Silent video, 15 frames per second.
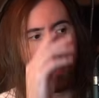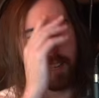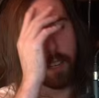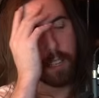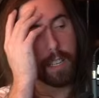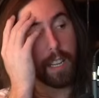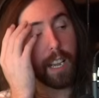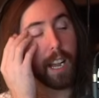
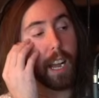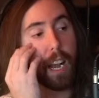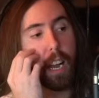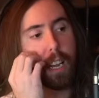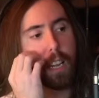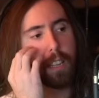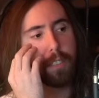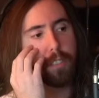Yeah,
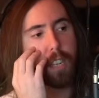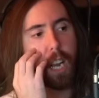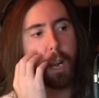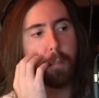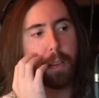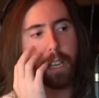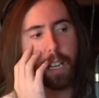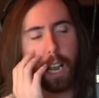it's
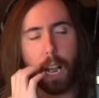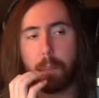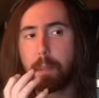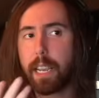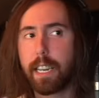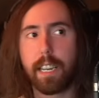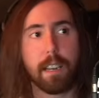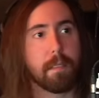coming. I
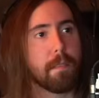mean.